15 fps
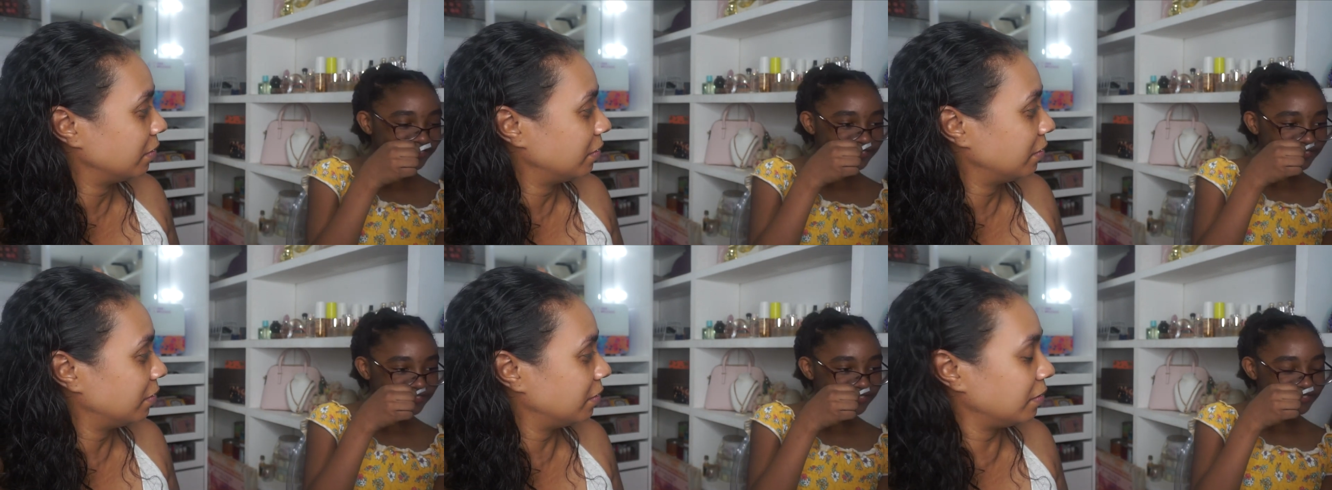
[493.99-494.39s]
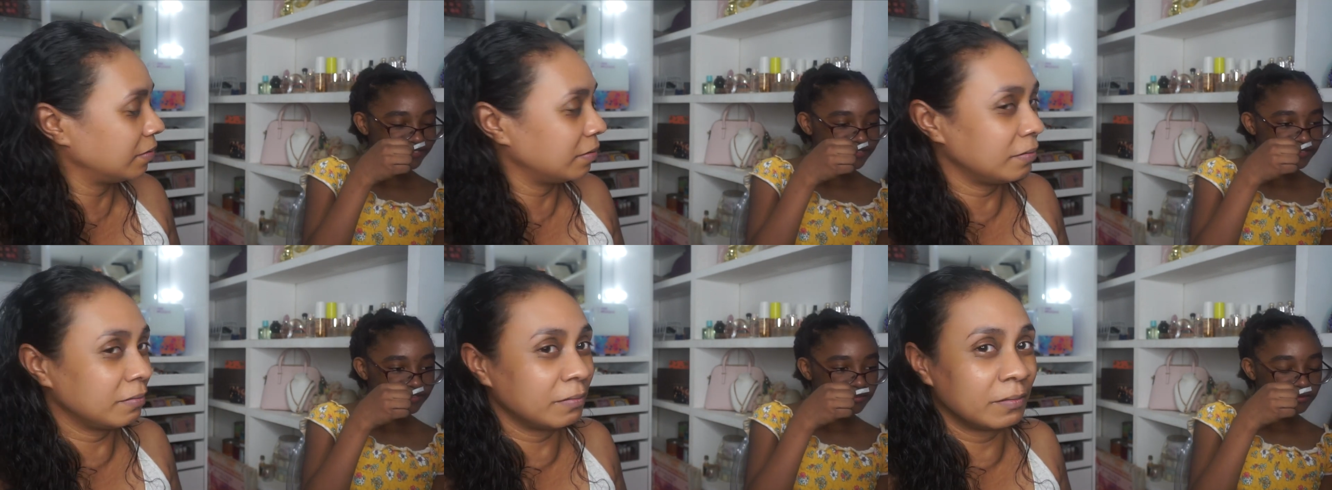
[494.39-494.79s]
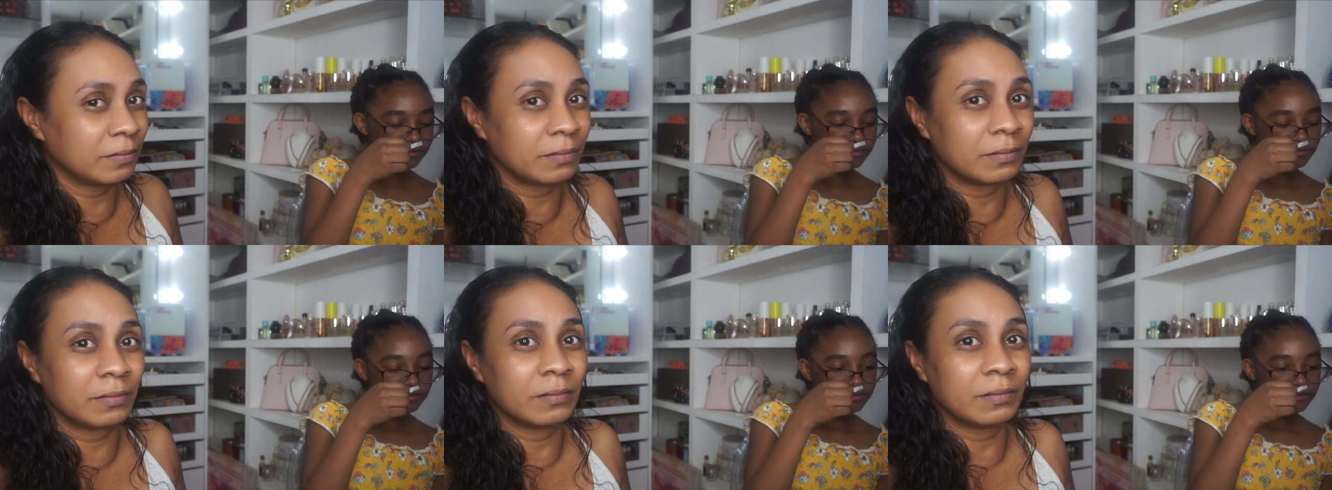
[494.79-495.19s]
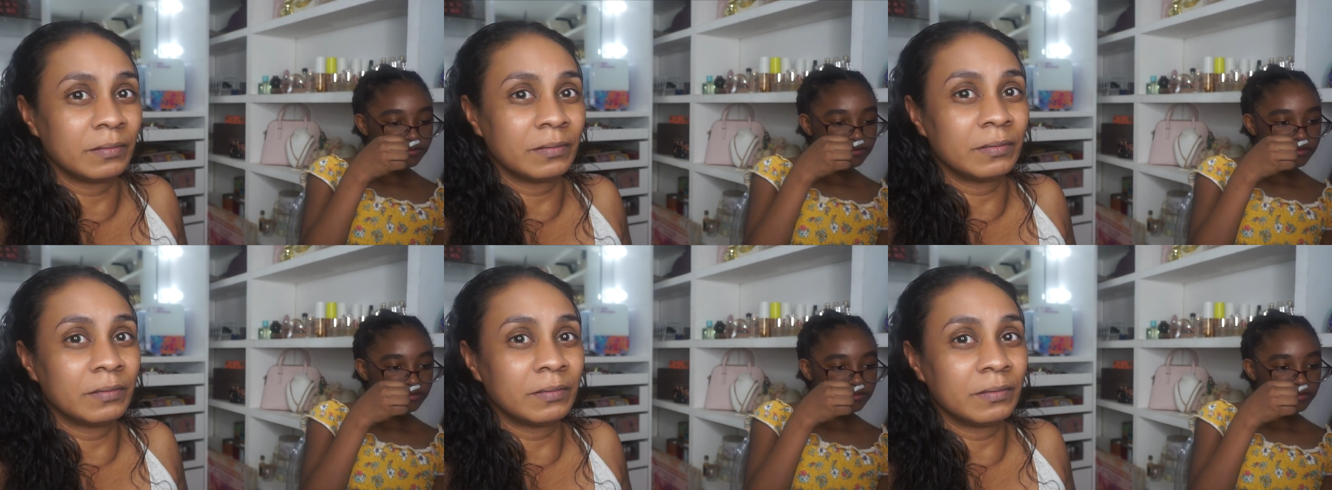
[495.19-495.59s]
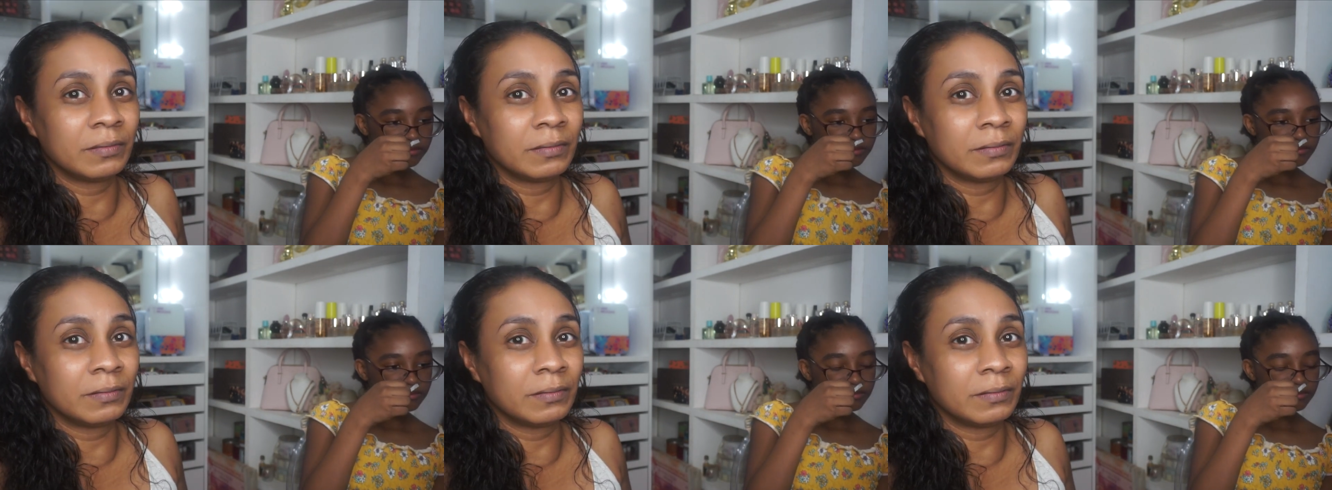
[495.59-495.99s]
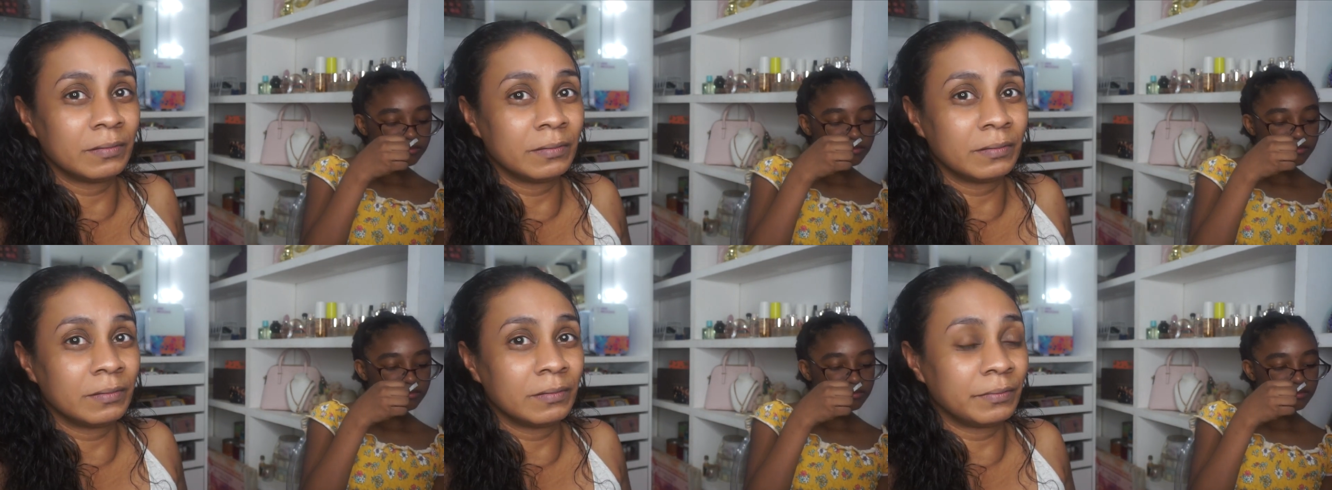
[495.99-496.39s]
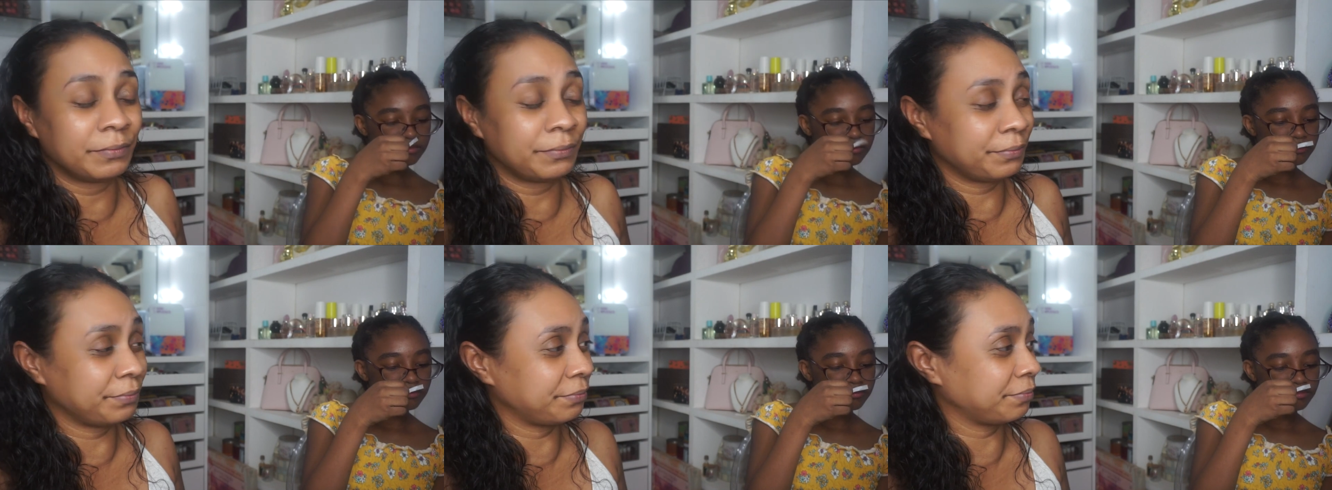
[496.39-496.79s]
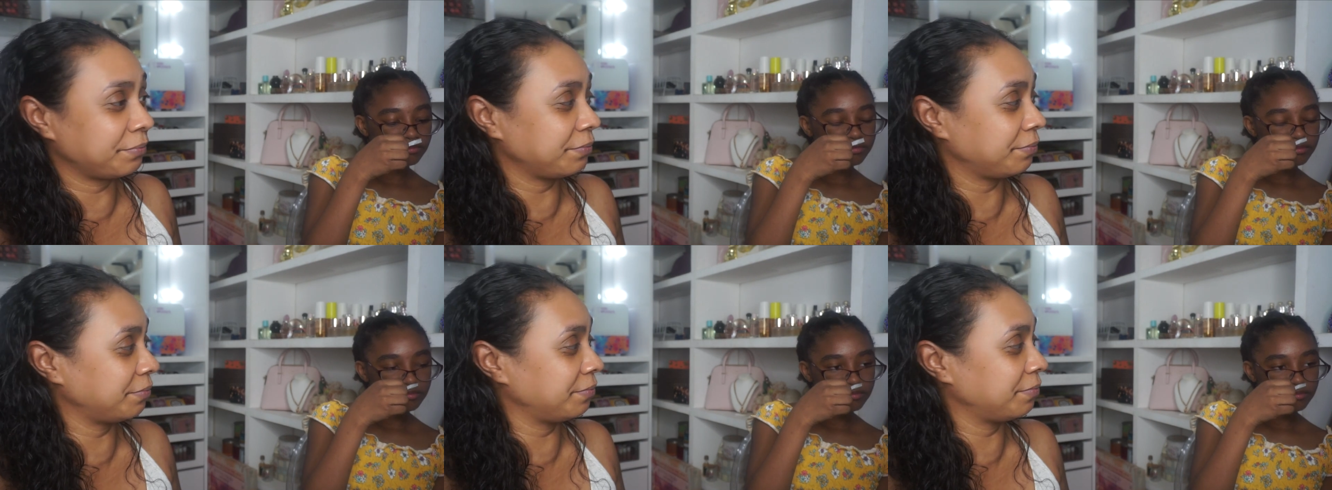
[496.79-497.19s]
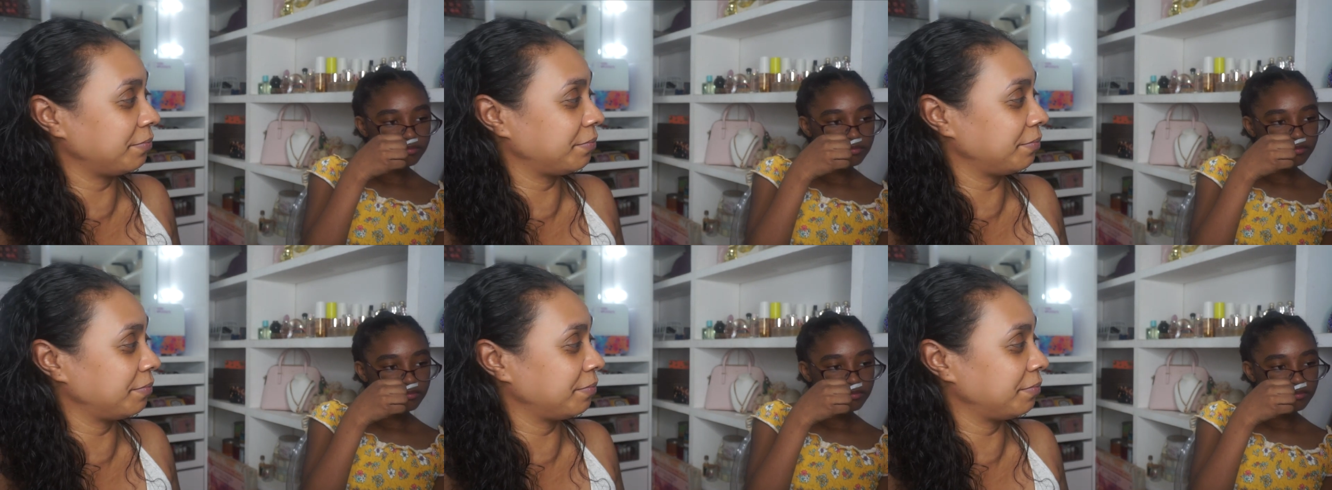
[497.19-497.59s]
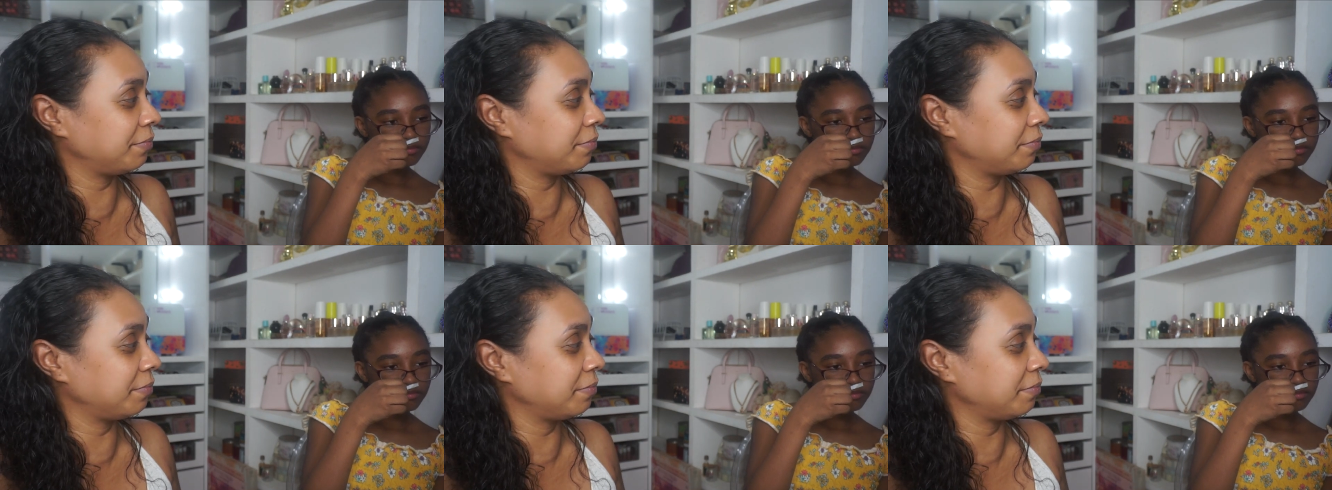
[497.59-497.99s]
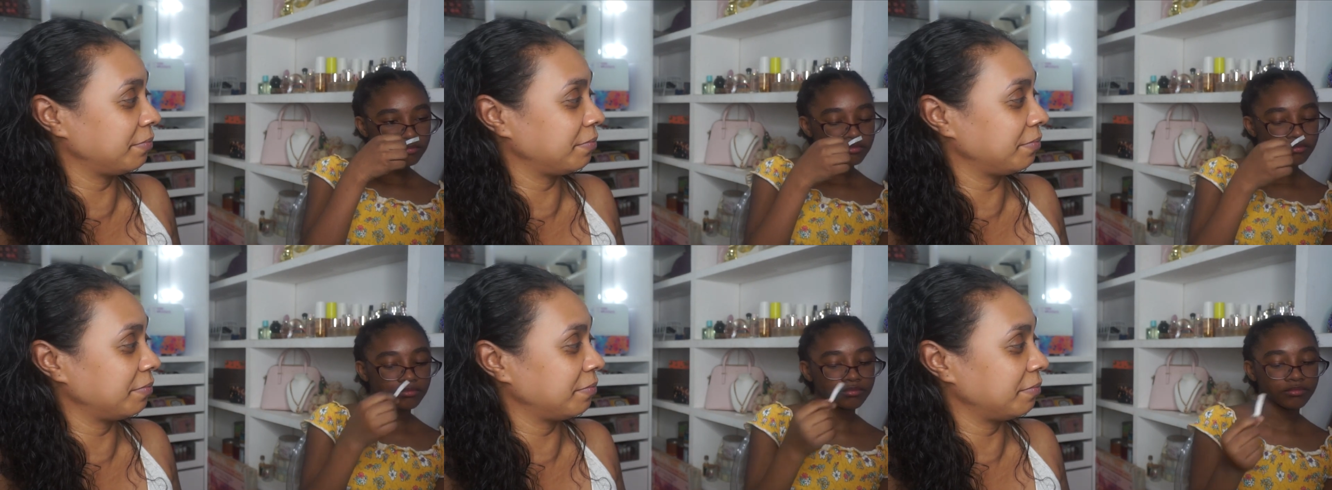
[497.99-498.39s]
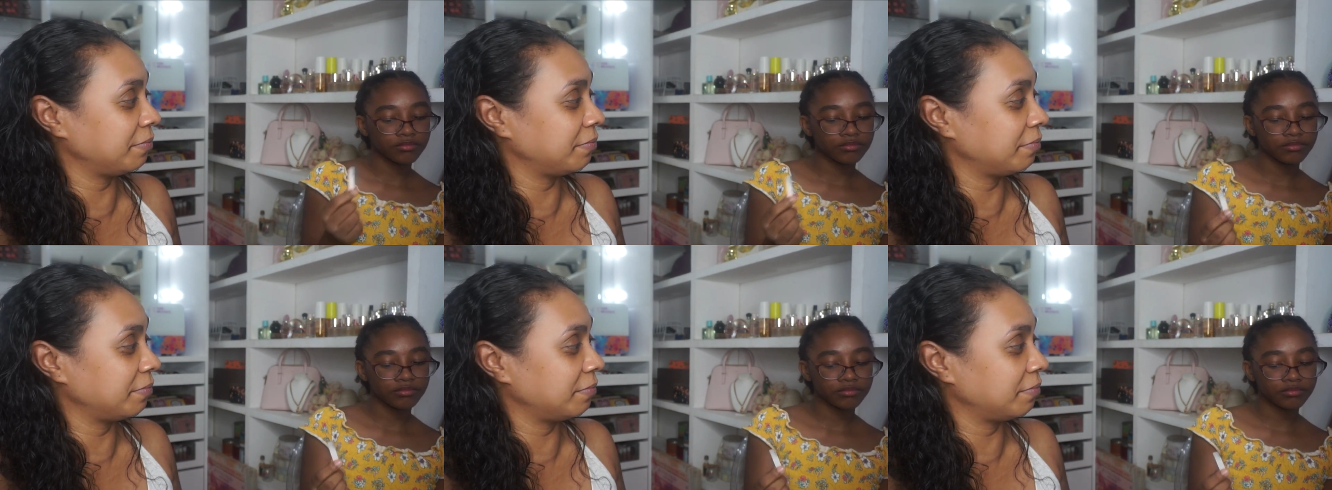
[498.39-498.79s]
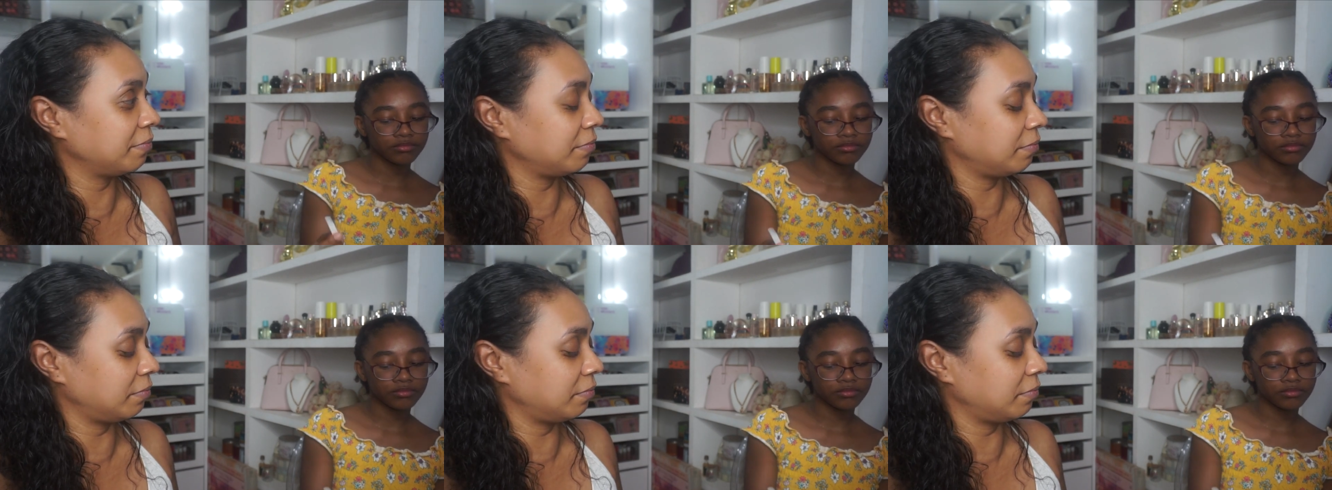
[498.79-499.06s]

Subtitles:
(no one is talking)